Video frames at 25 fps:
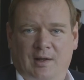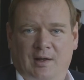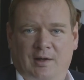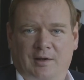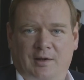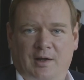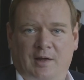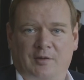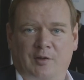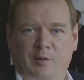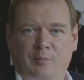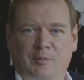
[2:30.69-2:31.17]

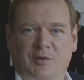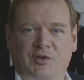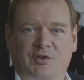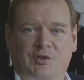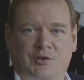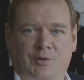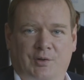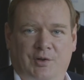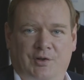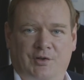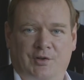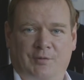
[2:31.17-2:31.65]
and other
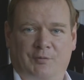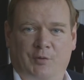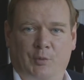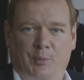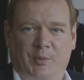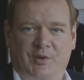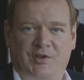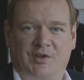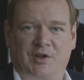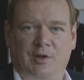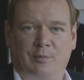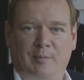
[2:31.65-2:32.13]
mysteries of the
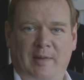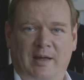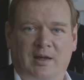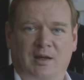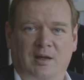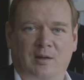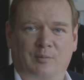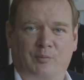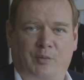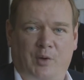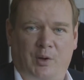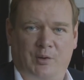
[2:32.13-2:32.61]
whisky
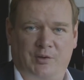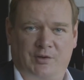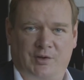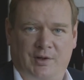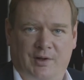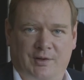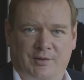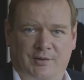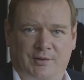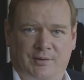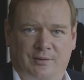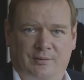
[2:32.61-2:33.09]
making
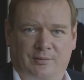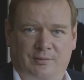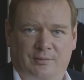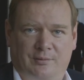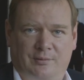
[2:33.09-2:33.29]
process.